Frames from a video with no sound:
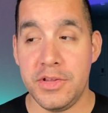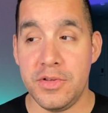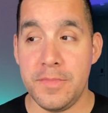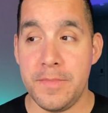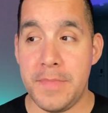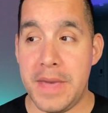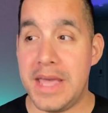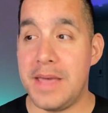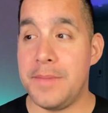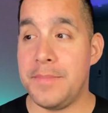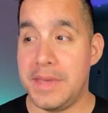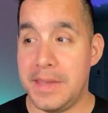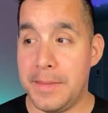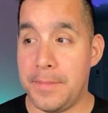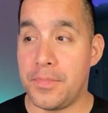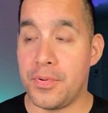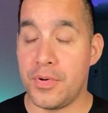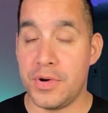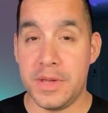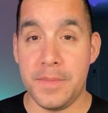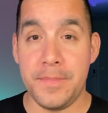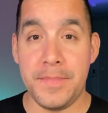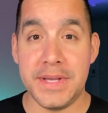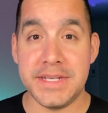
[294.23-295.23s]
you may be
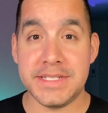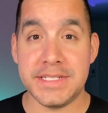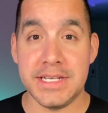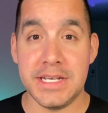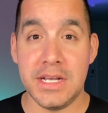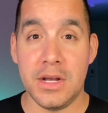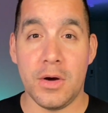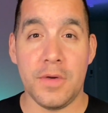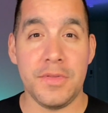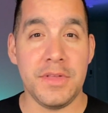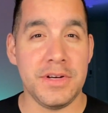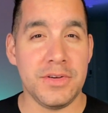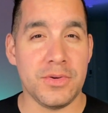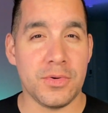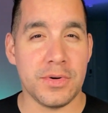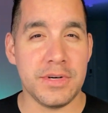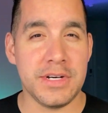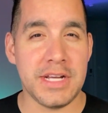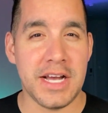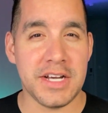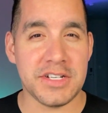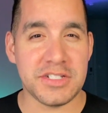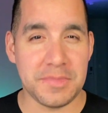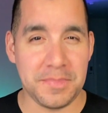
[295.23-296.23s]
pretty busy on the
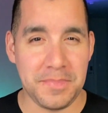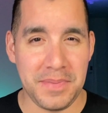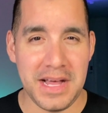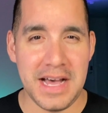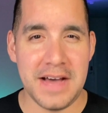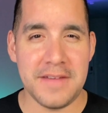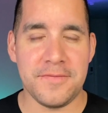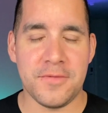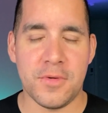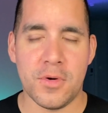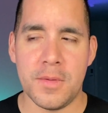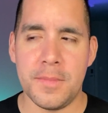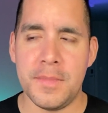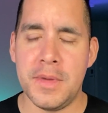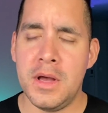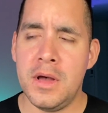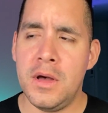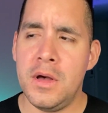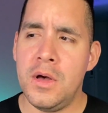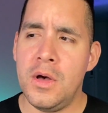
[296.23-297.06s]
DoorDash platform,